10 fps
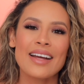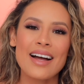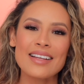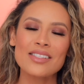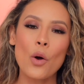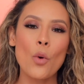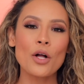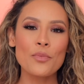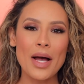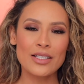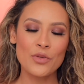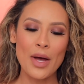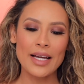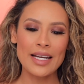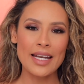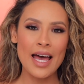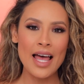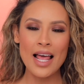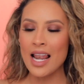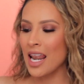Hey guys, welcome back to my
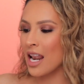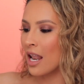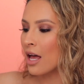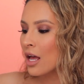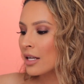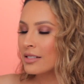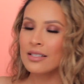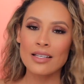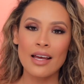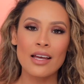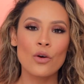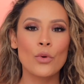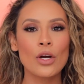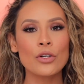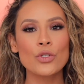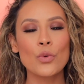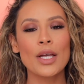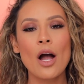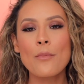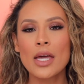canal. Today we are
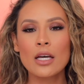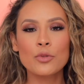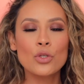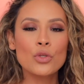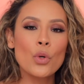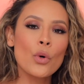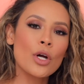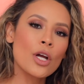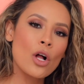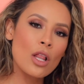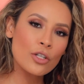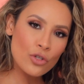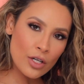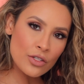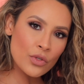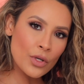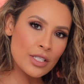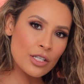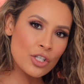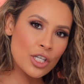doing a makeup tutorial, drugstore
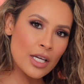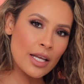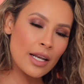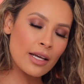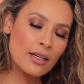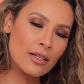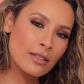edition.